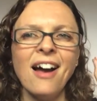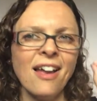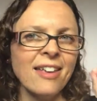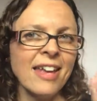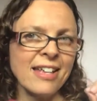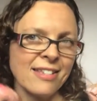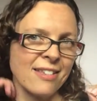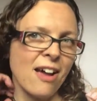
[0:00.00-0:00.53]

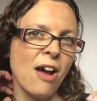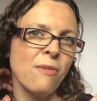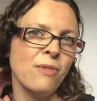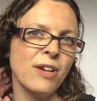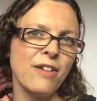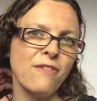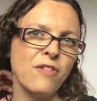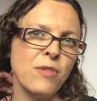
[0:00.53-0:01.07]
yes, I will
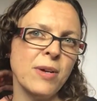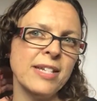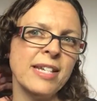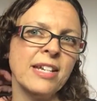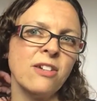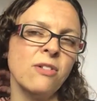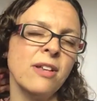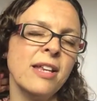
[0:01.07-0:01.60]
give you a
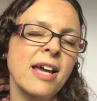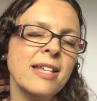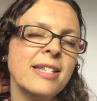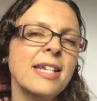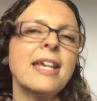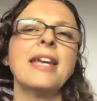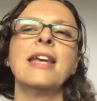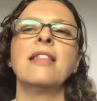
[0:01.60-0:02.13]

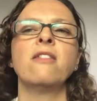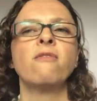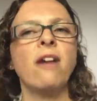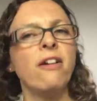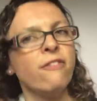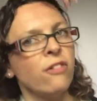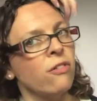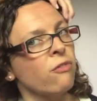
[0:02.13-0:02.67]
ticket in the
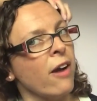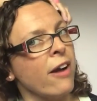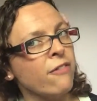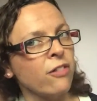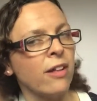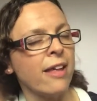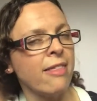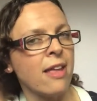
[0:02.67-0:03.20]

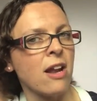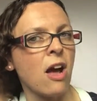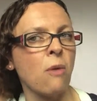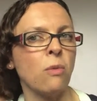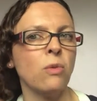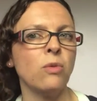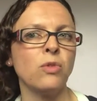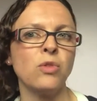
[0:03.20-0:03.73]
raffle, and then I
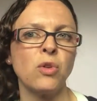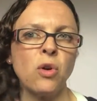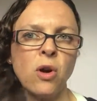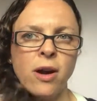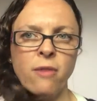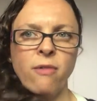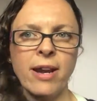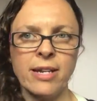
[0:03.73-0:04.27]
will draw
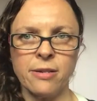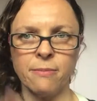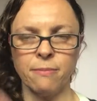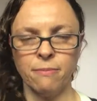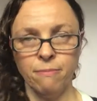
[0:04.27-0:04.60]
a random